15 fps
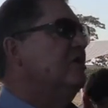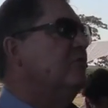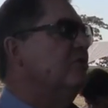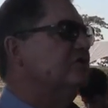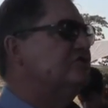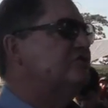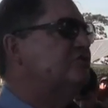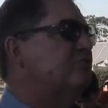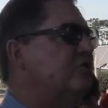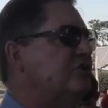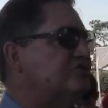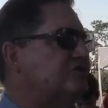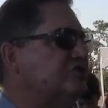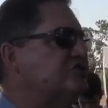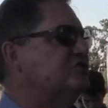which
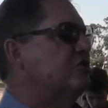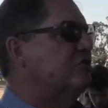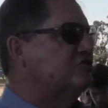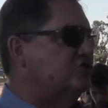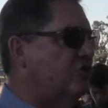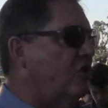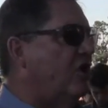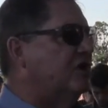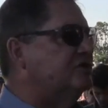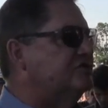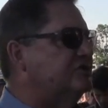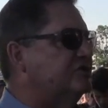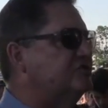which is your choice,